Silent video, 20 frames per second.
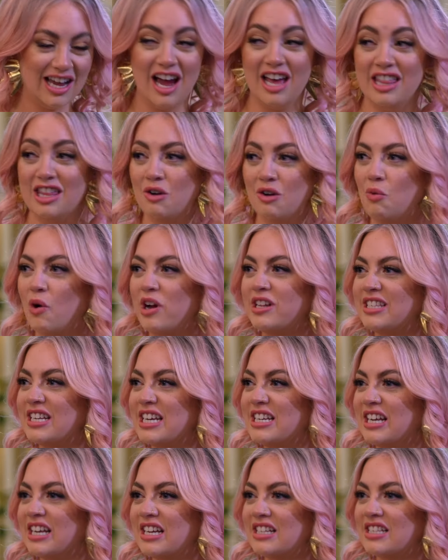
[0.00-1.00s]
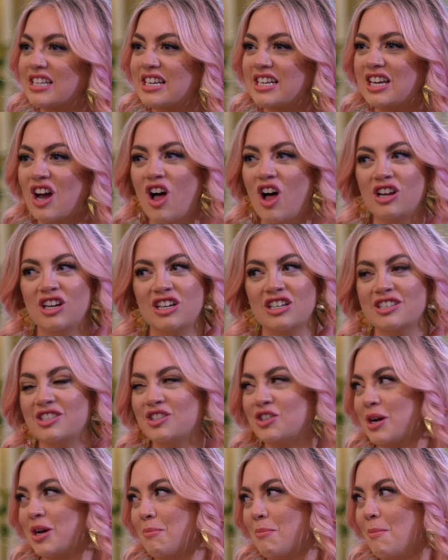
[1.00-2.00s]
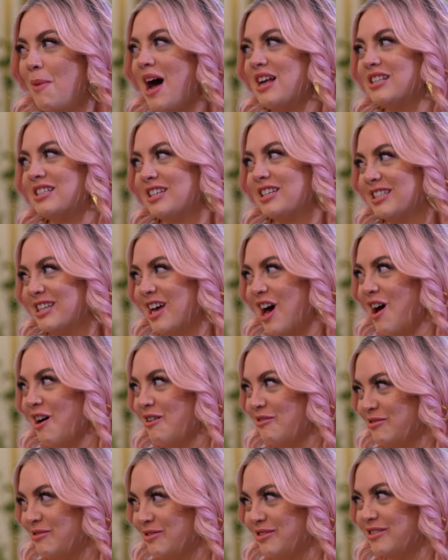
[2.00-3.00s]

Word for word: Yeah, and then once he does it, y'all are gonna scream Mazel Tov. All